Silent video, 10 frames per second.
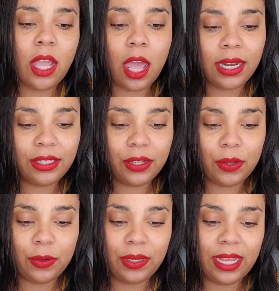on its
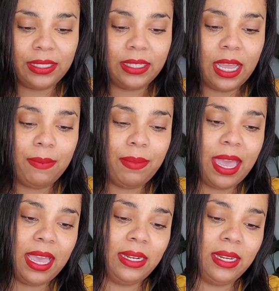own, it's not
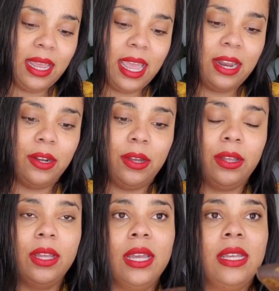bad at
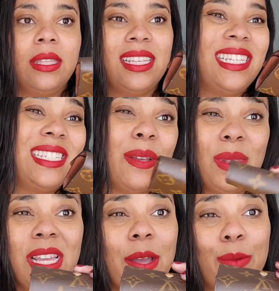all. This is
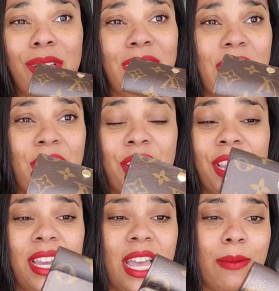something I would
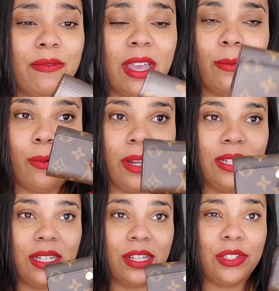carry if I
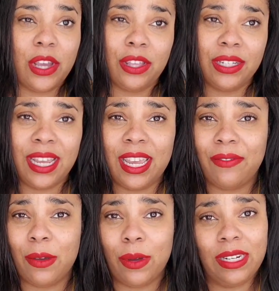wanted to consolidate,
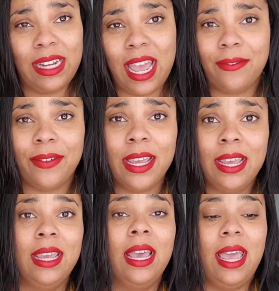if I wanted to have
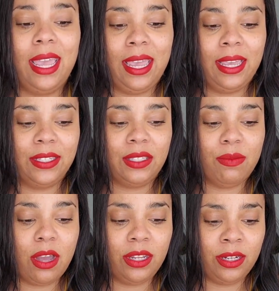a
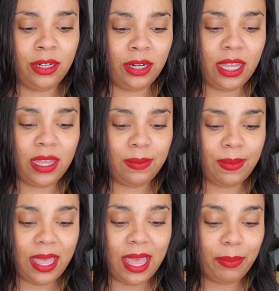
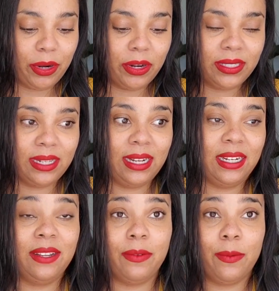smaller purse and I
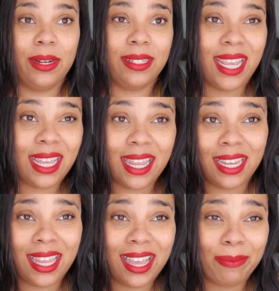didn't even want to take
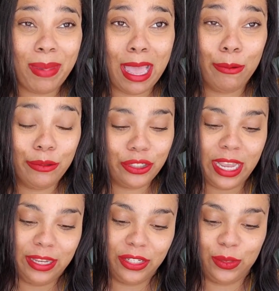like a pouch.
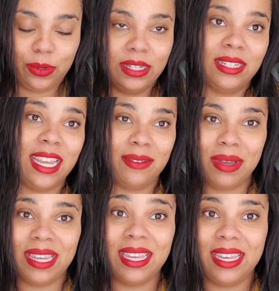I just wanted to take
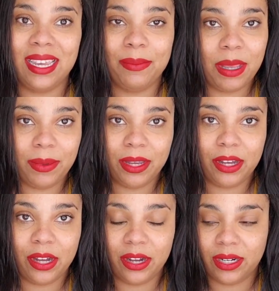my key and maybe a
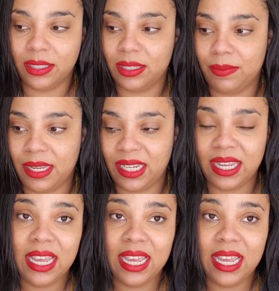card and some money.